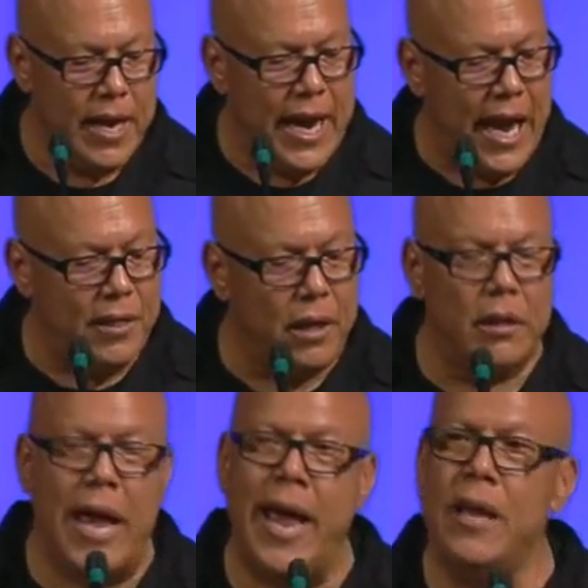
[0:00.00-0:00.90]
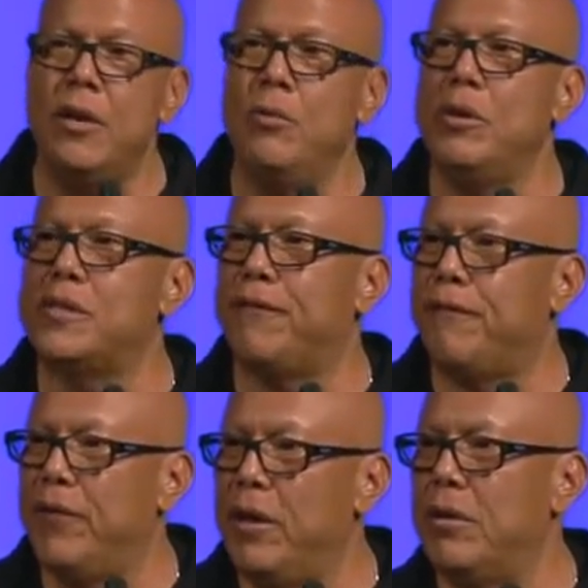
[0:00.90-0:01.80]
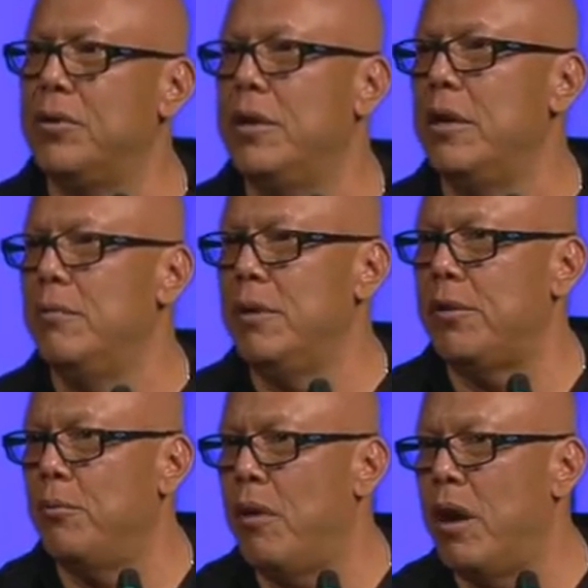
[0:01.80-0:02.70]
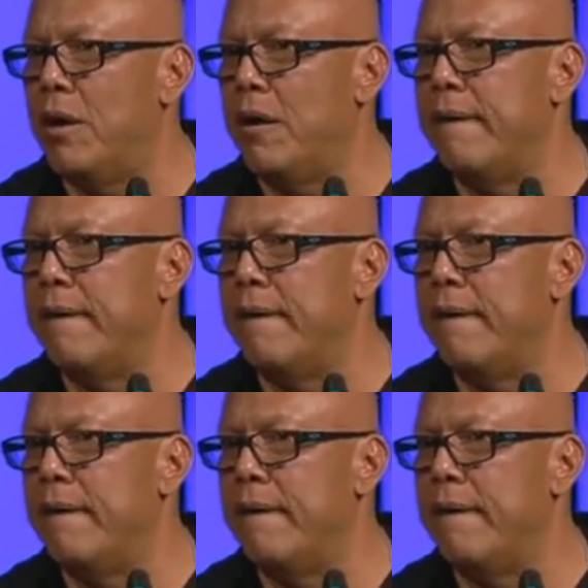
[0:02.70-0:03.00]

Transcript: and the land was filled with water.